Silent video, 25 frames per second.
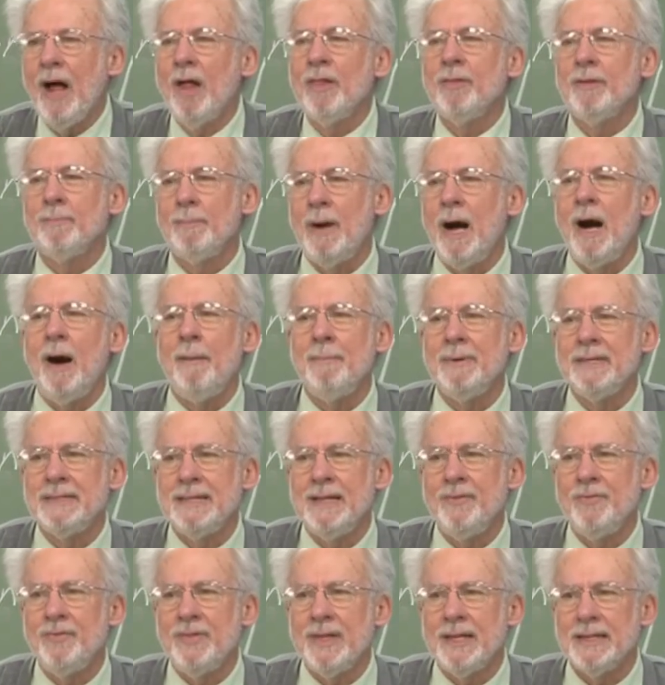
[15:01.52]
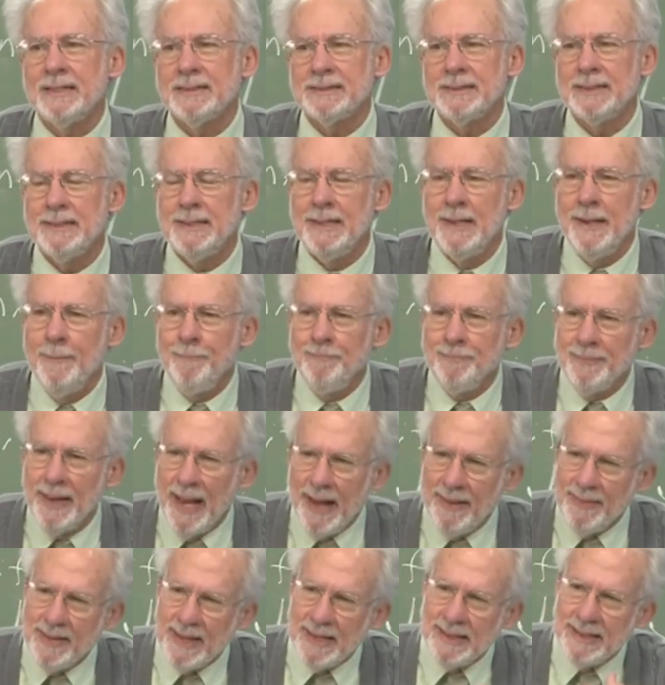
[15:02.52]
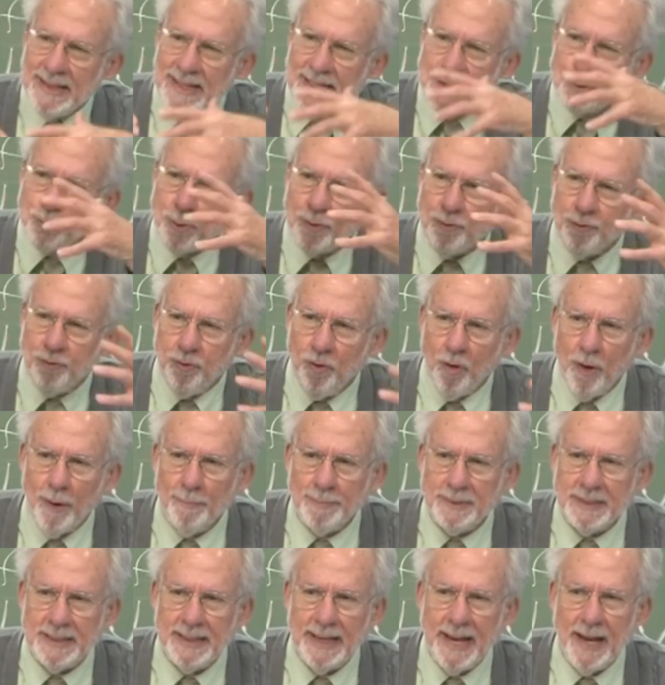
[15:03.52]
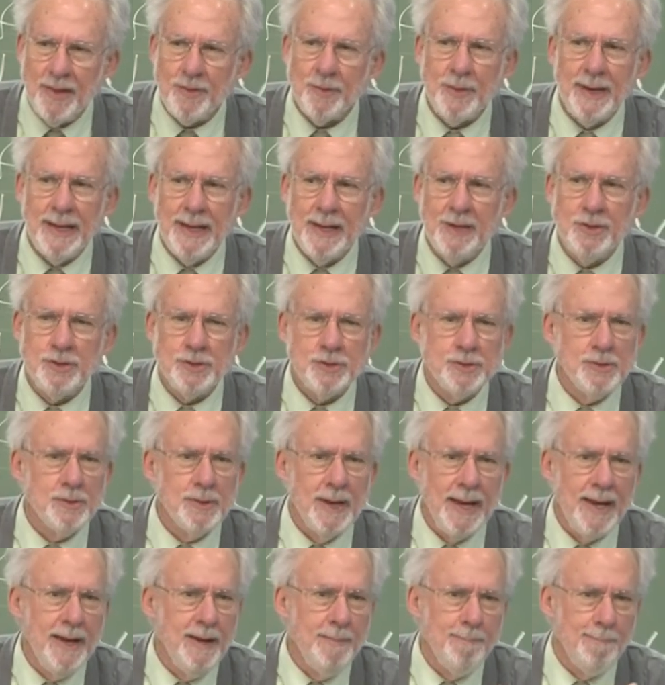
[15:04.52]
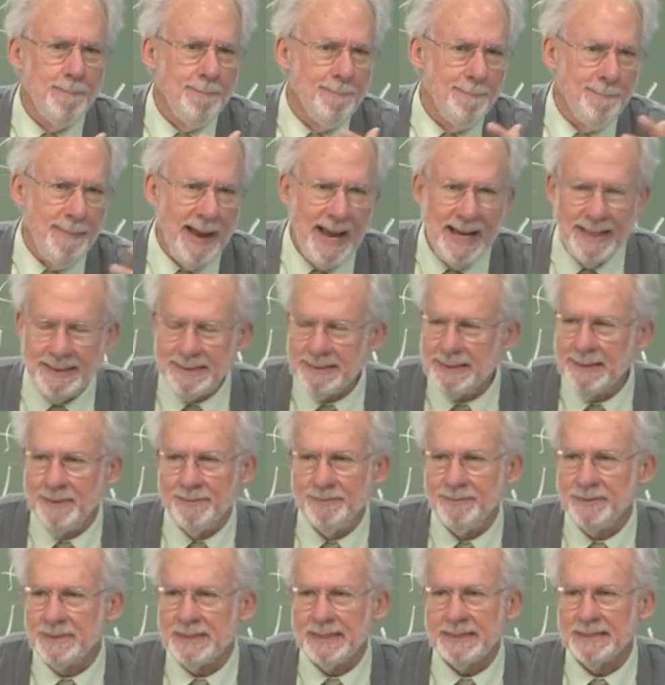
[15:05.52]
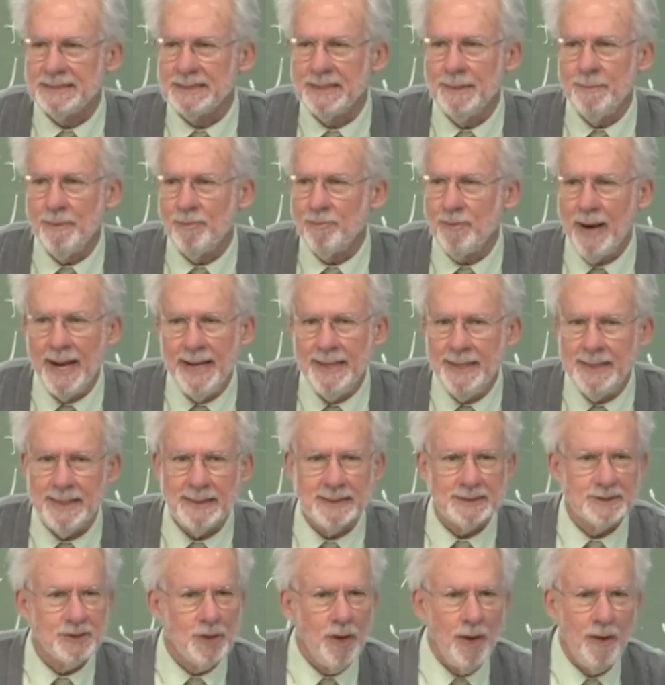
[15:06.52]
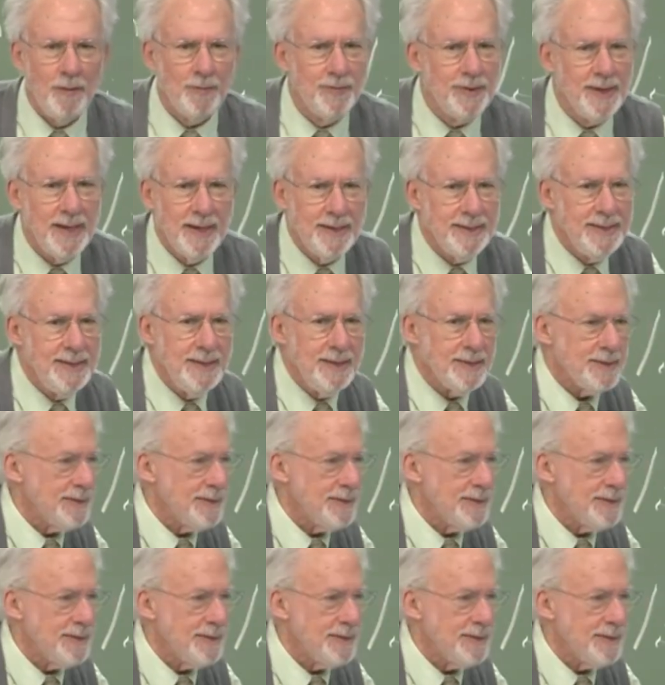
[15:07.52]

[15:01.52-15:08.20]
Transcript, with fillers: about how the Muhammad did things. And then these were formed together into a massive system of writings called the